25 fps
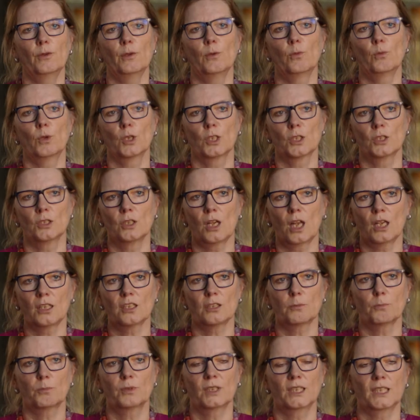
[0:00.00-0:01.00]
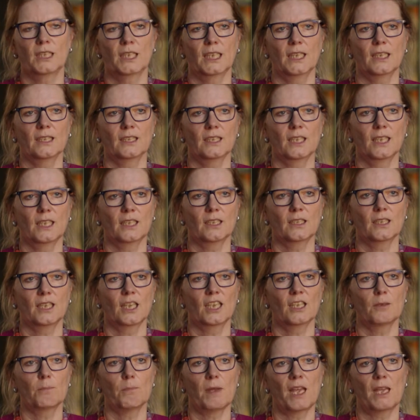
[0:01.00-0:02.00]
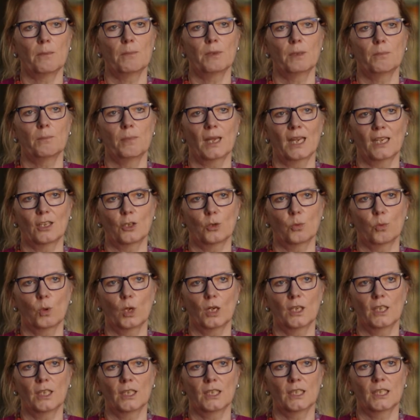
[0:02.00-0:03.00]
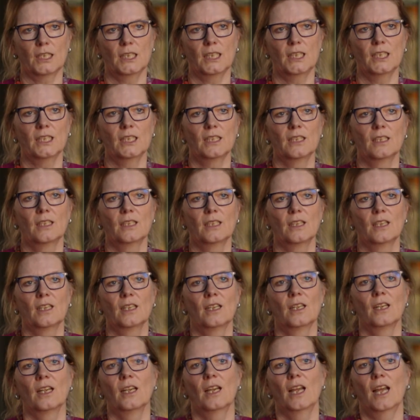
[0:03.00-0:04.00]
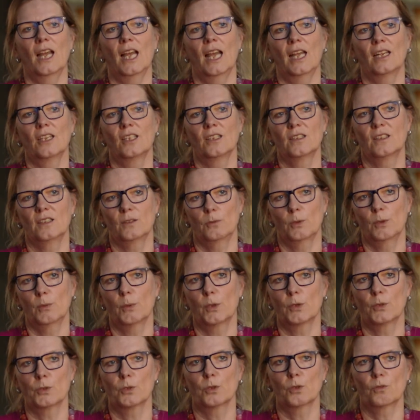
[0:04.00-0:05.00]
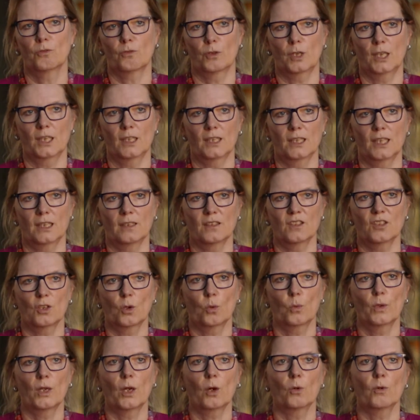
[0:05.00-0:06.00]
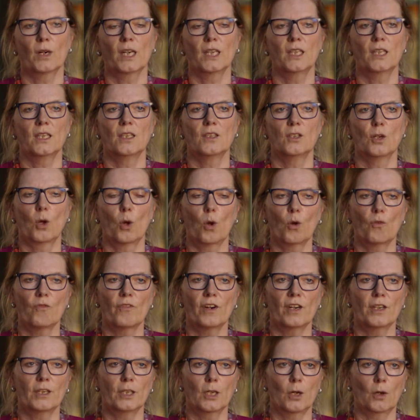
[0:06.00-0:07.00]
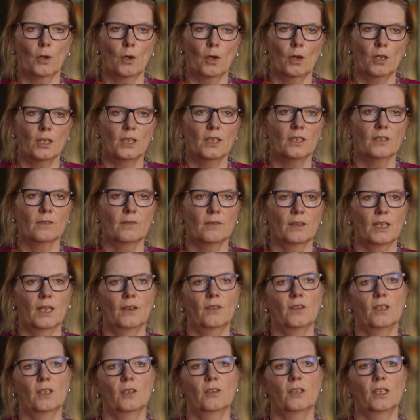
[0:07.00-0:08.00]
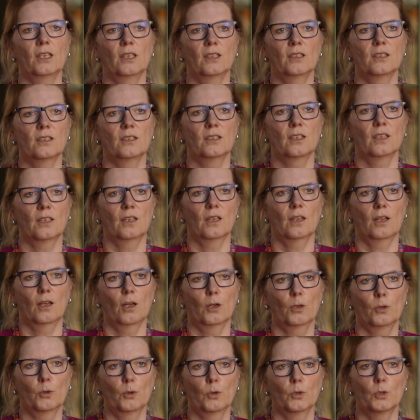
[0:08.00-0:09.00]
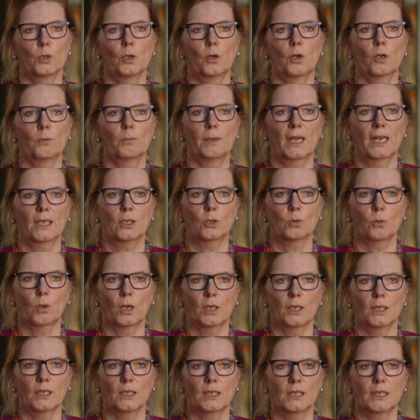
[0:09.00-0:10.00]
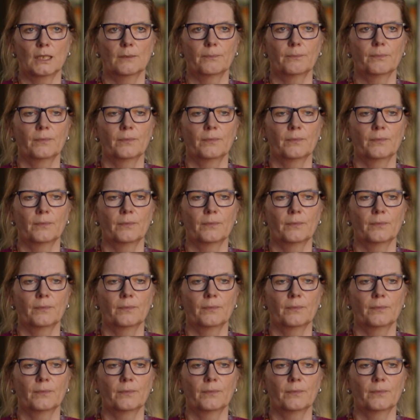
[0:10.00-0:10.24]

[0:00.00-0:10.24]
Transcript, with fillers: we would not predict it, it may be bad quality and we want to avoid that. So we already know very early that there is a good or a bad quality.